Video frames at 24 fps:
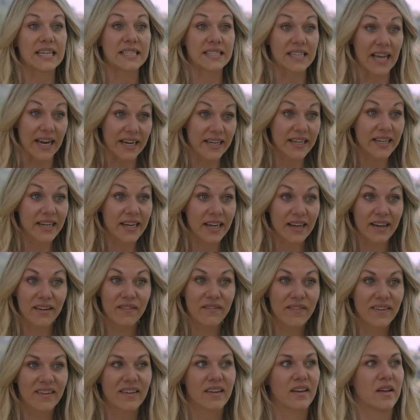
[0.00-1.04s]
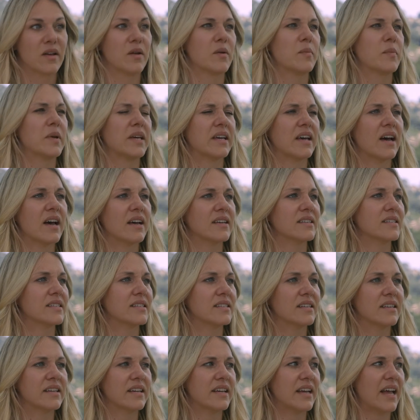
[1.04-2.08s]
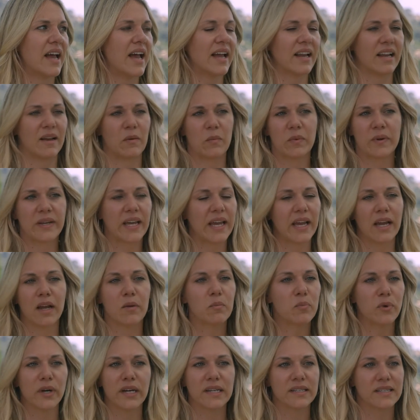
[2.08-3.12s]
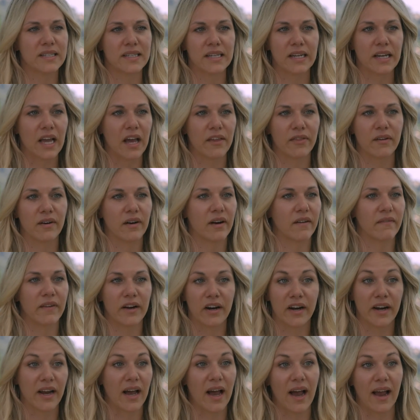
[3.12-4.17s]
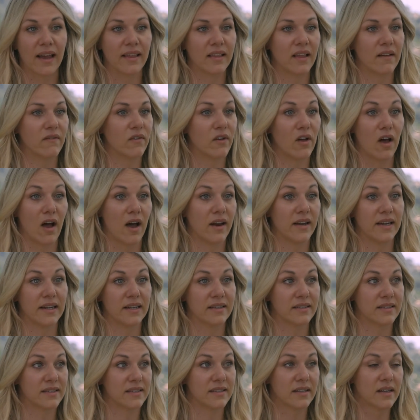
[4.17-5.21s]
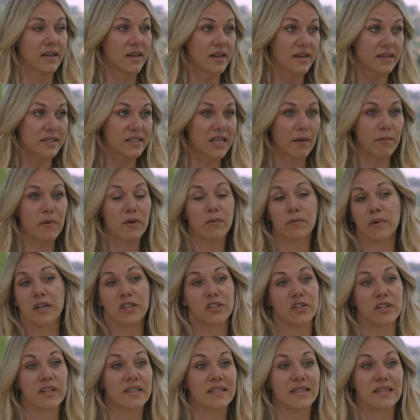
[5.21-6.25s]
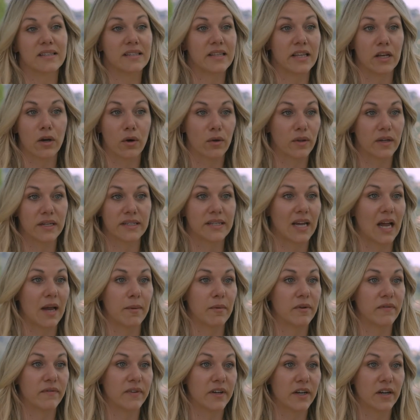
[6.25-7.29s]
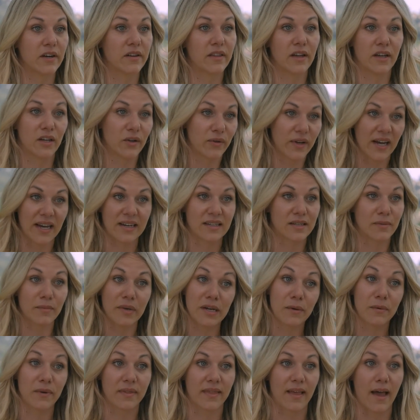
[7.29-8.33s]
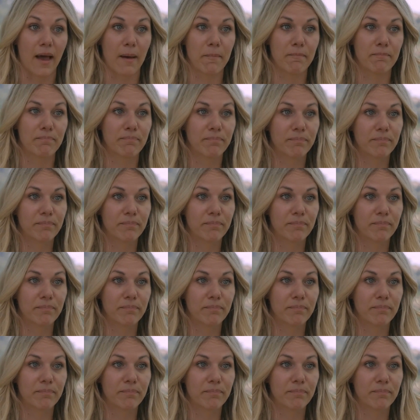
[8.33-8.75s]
Executive because Cannes brings together a very high level audience, some in which this is the only time of year that you get to meet with them.